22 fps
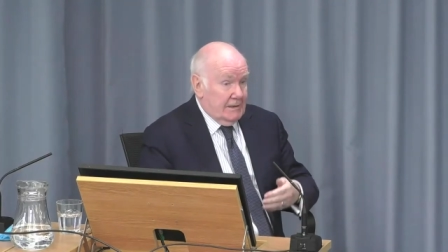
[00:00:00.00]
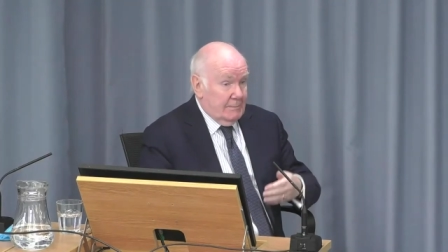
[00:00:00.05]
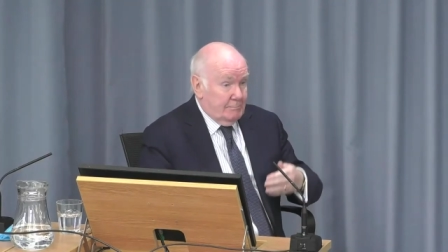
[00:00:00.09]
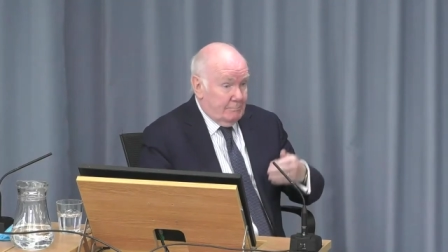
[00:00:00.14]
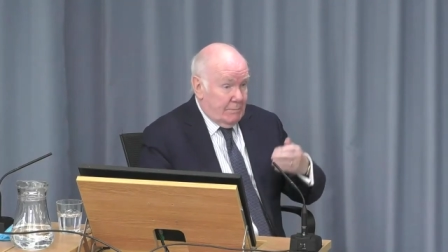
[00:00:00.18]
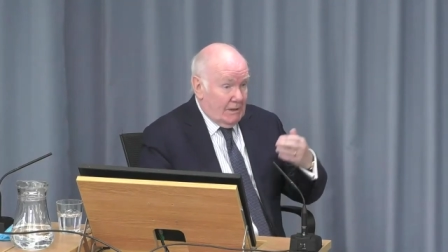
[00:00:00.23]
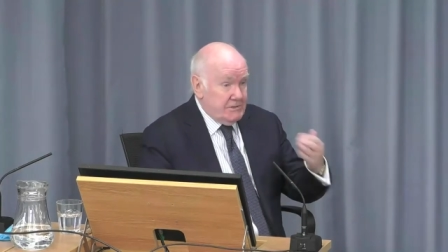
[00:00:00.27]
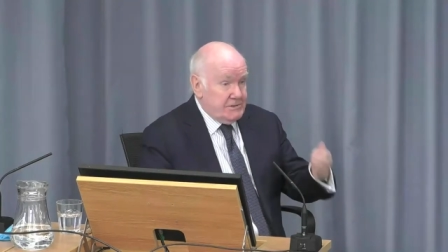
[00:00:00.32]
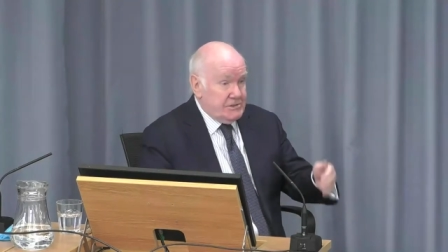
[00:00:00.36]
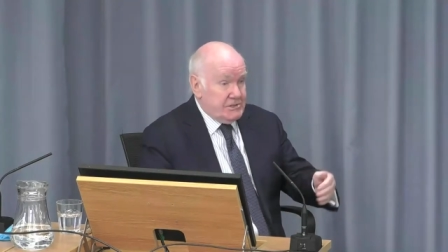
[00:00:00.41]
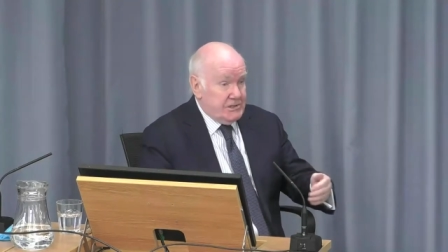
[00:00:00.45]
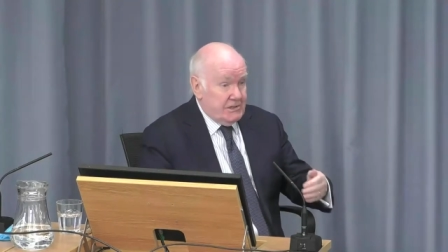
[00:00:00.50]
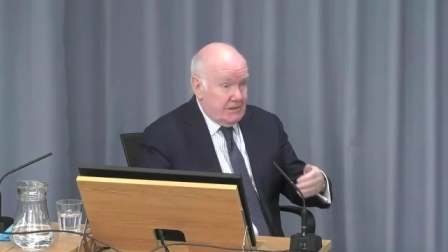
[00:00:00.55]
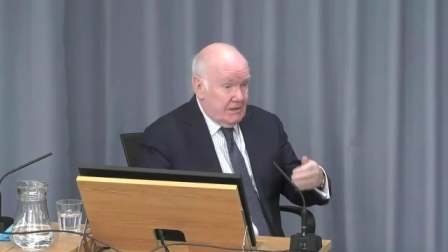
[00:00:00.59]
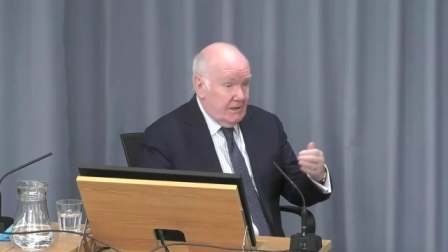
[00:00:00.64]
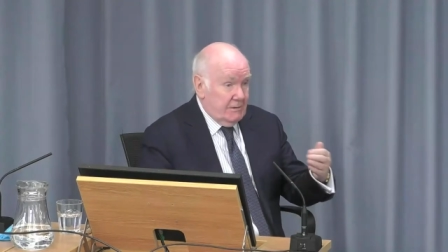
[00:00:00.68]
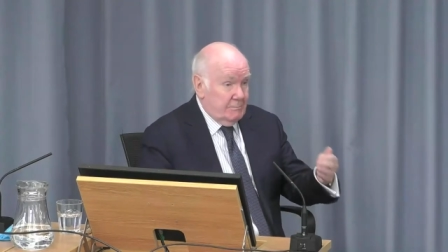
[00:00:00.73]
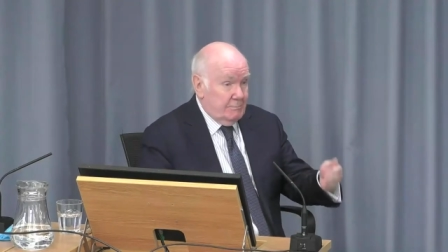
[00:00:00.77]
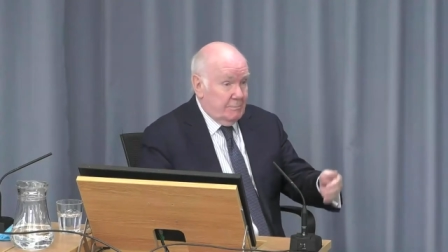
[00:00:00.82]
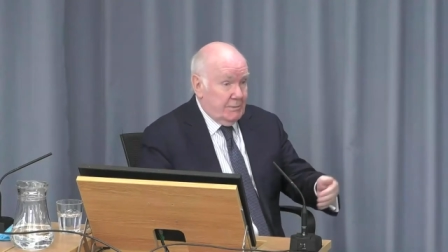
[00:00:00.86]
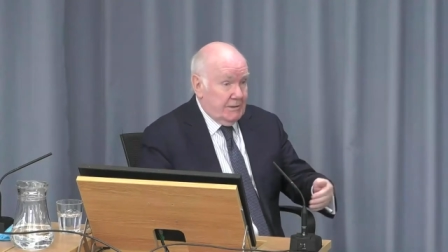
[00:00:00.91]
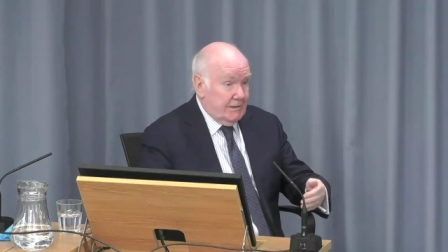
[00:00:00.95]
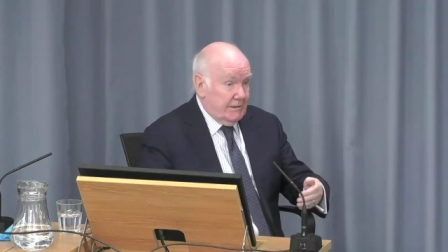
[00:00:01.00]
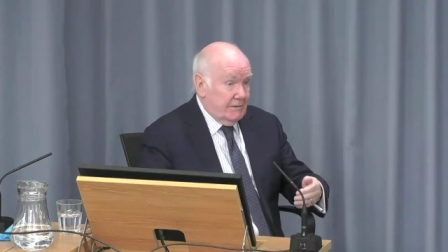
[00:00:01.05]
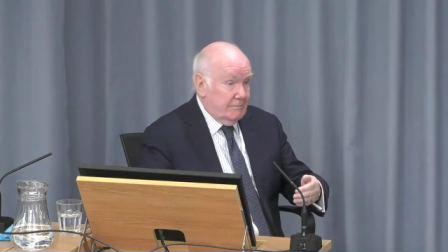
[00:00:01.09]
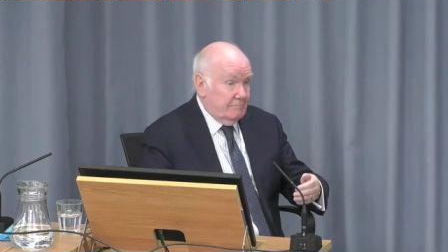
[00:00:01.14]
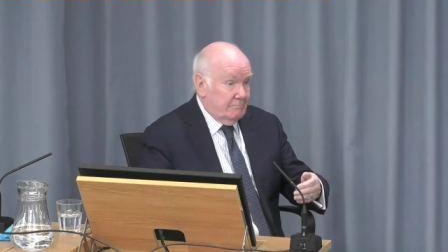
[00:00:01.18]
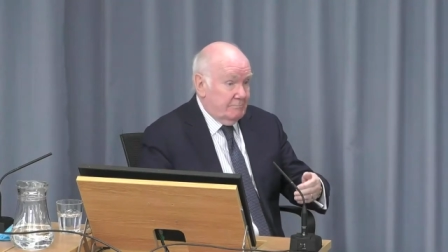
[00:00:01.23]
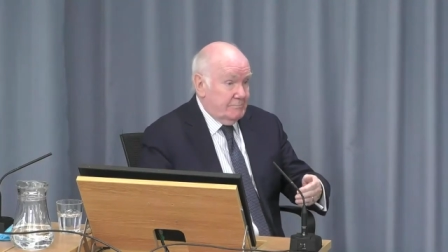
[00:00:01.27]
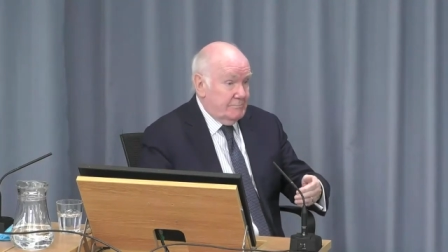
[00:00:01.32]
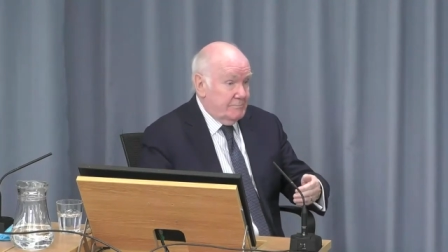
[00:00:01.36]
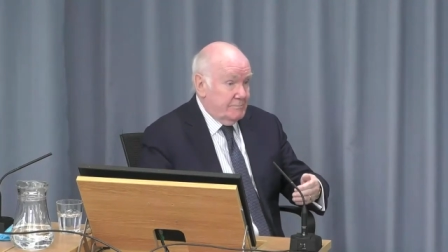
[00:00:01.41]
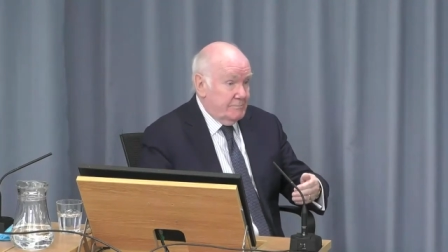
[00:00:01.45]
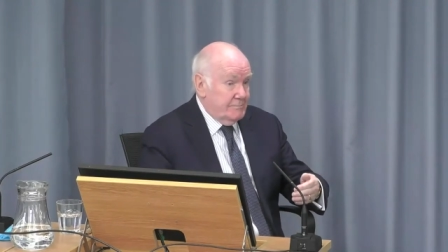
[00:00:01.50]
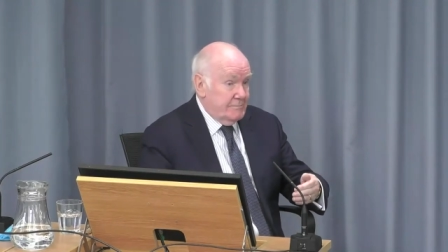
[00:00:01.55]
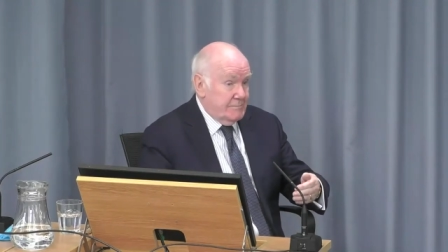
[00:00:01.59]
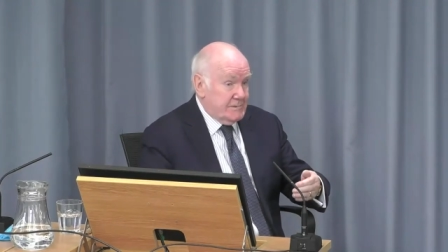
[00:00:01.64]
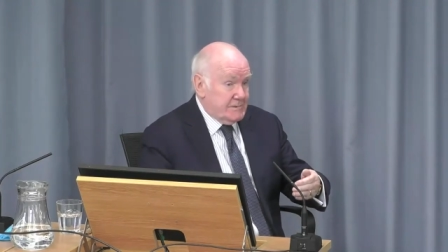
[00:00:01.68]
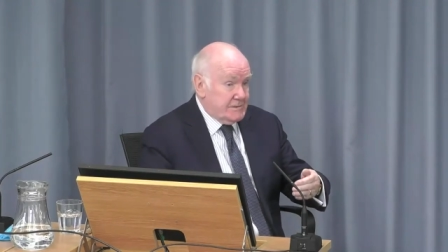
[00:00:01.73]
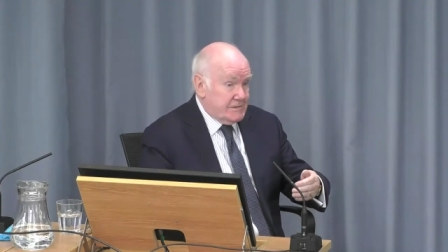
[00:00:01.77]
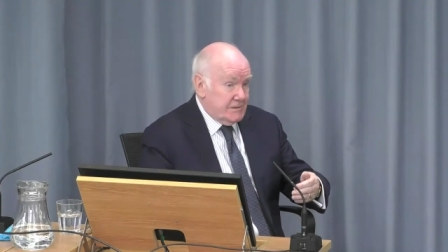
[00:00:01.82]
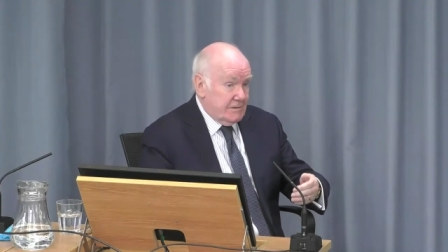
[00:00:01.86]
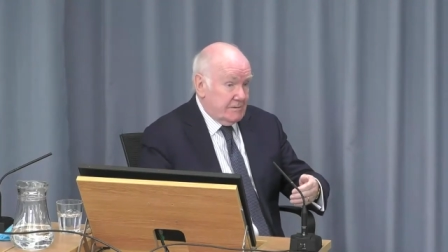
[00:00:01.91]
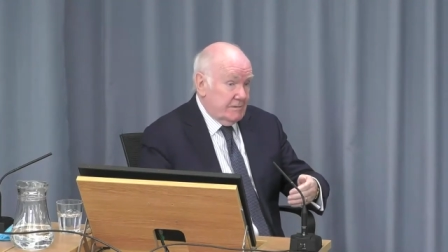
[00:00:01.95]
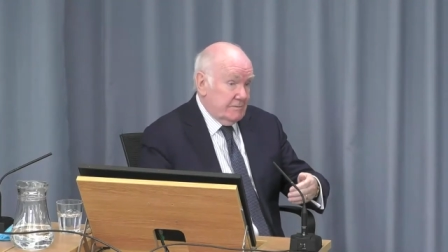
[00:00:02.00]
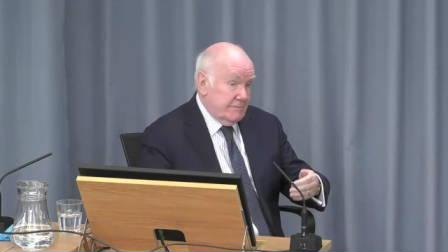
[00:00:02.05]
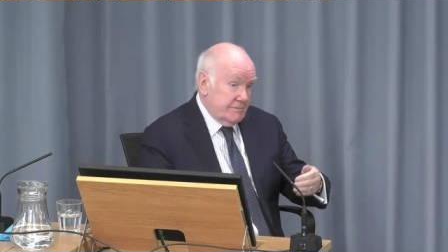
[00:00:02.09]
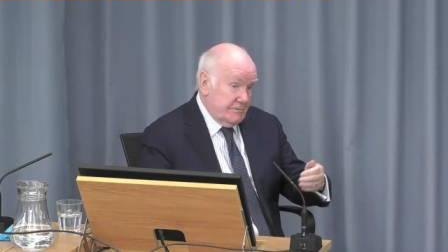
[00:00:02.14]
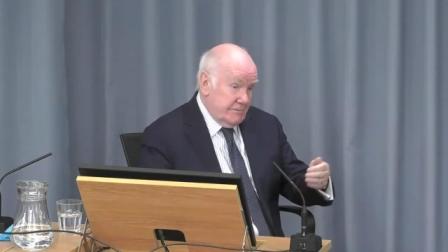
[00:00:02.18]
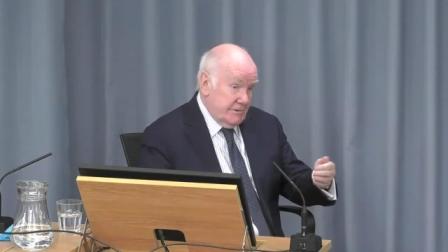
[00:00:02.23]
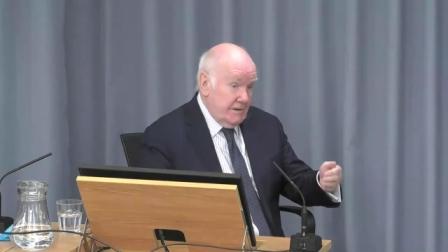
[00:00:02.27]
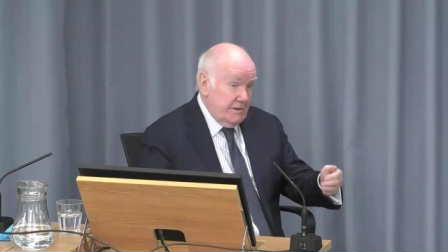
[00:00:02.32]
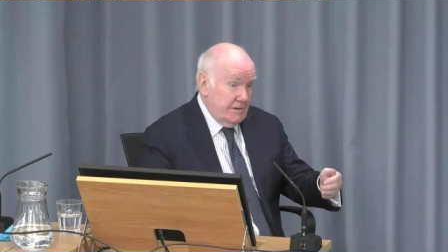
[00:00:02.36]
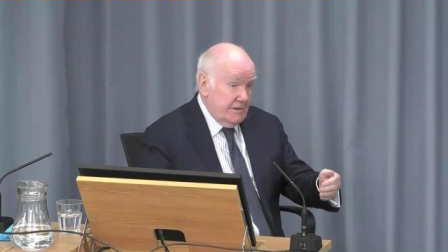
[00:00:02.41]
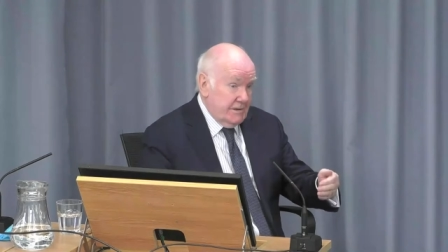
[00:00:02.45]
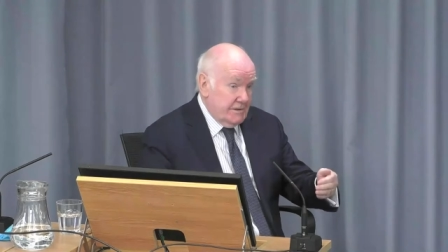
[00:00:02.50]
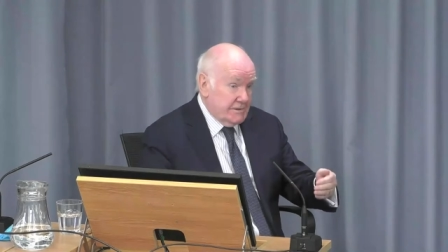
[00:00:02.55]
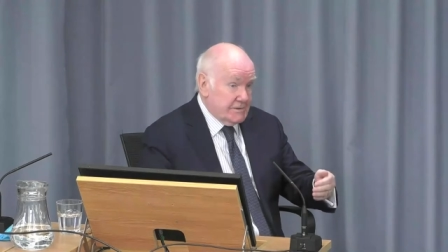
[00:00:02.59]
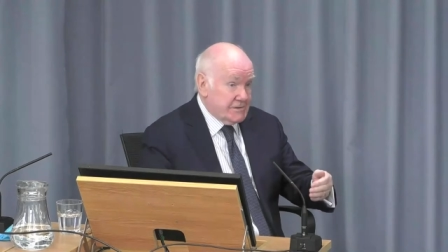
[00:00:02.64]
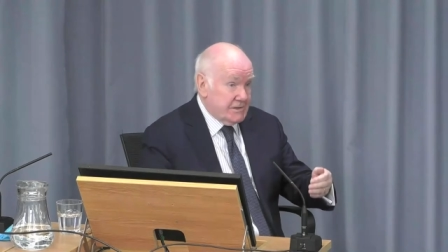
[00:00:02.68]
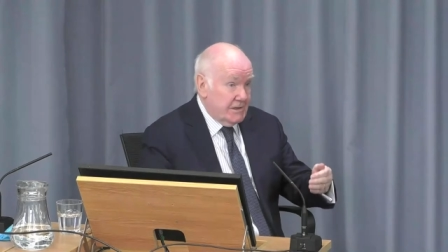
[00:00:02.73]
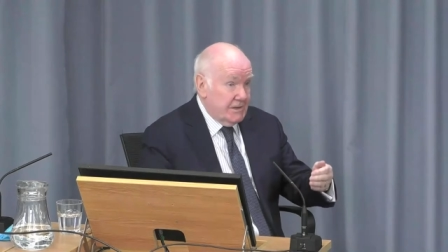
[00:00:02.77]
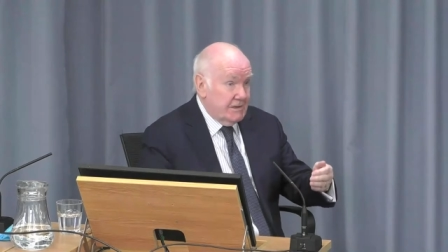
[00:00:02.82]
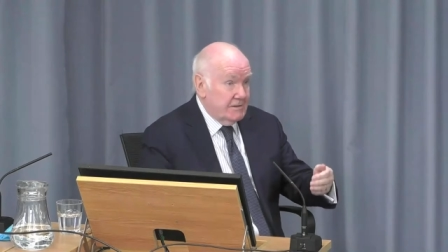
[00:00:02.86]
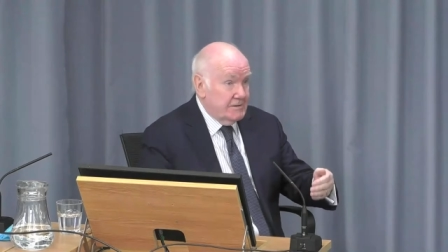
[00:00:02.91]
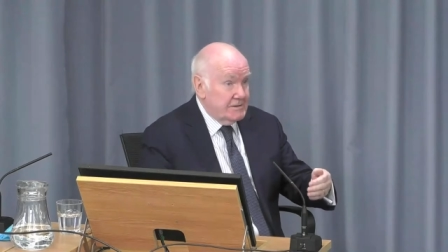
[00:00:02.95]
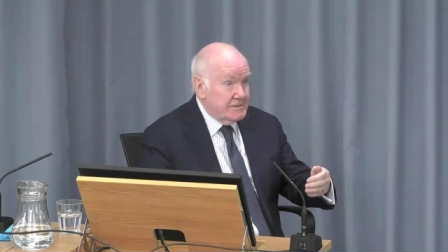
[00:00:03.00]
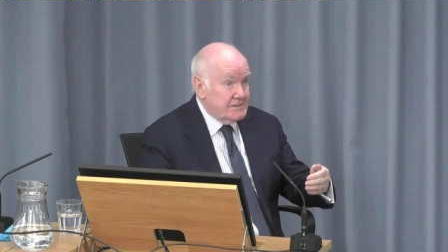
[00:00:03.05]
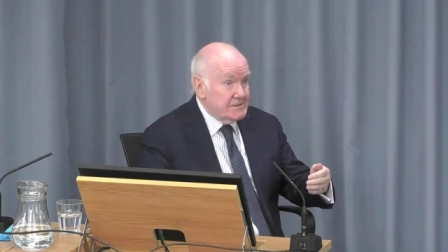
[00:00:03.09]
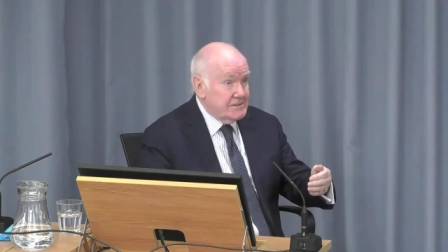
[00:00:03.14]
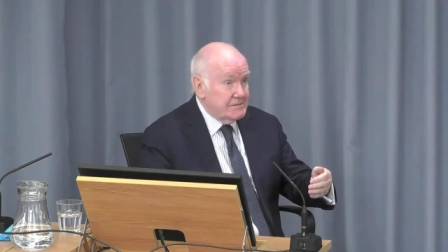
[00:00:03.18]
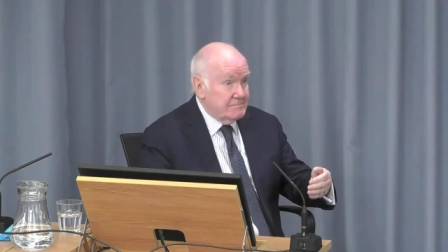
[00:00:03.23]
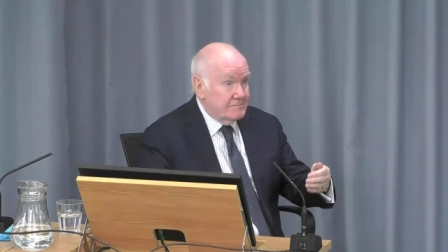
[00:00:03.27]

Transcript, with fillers: the budget had been sort of three years in,